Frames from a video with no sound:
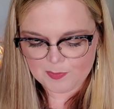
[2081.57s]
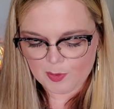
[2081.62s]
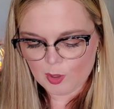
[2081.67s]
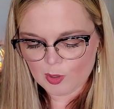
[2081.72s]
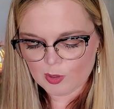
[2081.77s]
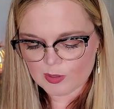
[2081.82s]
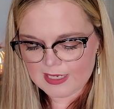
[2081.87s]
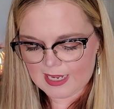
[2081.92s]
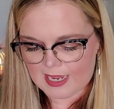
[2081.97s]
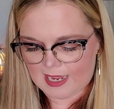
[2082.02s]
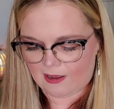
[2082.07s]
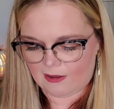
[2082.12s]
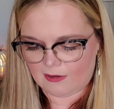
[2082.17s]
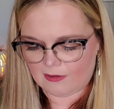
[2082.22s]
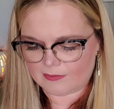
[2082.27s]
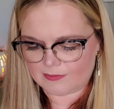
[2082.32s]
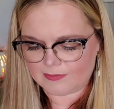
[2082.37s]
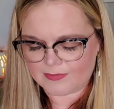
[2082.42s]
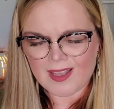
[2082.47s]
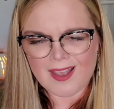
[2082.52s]
pulled
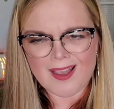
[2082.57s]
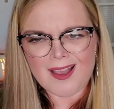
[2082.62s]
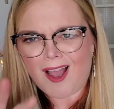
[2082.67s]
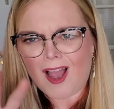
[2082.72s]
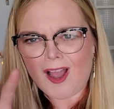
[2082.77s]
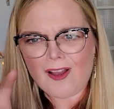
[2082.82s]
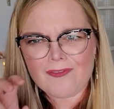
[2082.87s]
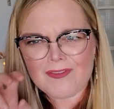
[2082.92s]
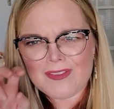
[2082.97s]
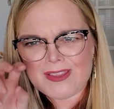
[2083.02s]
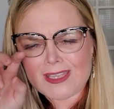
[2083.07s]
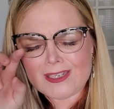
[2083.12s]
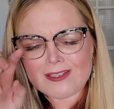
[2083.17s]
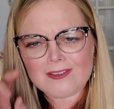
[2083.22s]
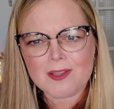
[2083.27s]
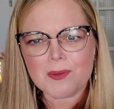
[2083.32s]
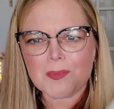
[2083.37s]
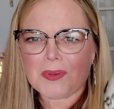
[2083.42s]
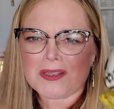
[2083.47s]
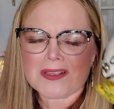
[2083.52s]
out of the end
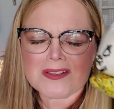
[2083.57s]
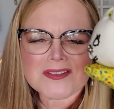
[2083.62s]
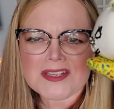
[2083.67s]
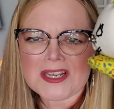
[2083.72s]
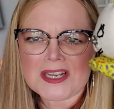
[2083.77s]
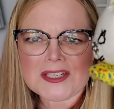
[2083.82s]
of the bins.